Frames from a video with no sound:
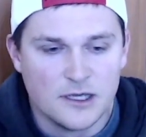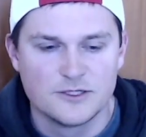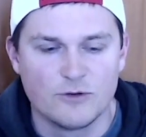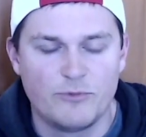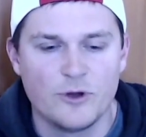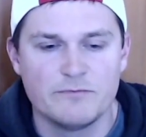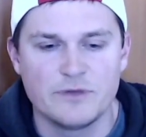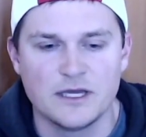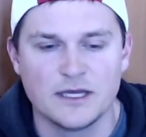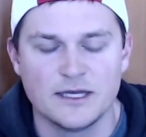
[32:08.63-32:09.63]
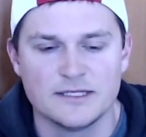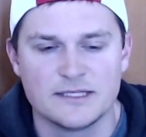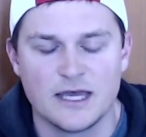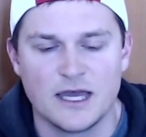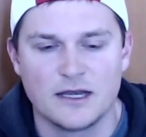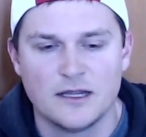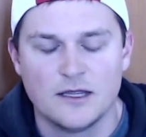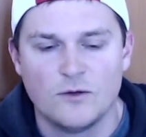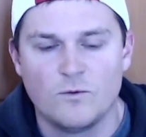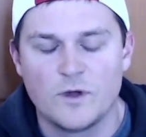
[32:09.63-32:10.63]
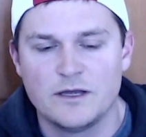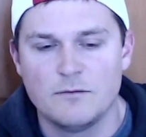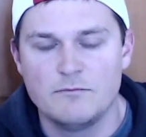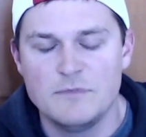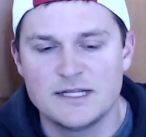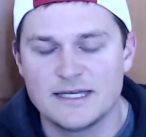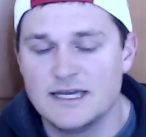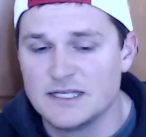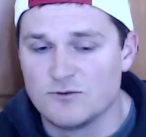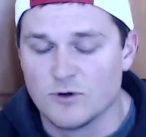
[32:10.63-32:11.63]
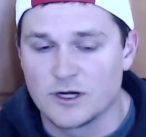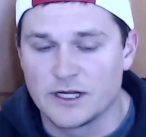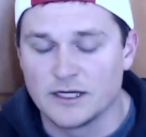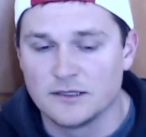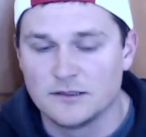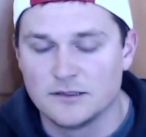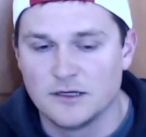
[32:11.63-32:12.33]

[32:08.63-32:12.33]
So point being is that when meat is working,